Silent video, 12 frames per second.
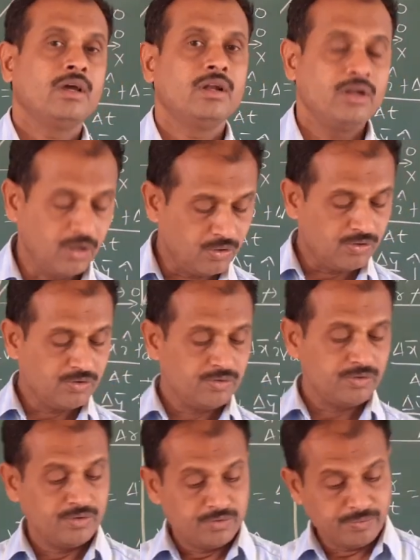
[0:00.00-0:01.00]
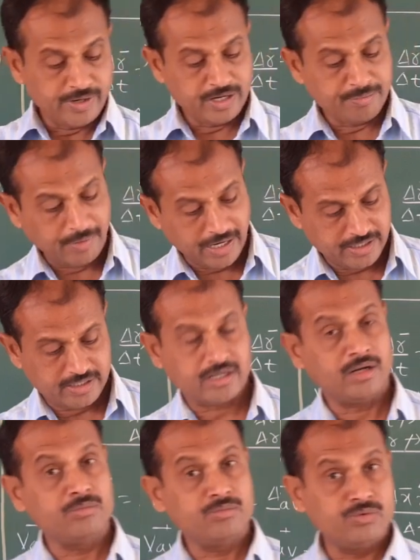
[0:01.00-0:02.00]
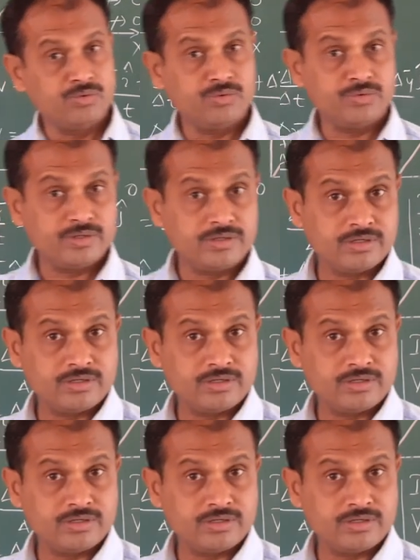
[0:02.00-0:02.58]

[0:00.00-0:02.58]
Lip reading: Now, when a particle moves in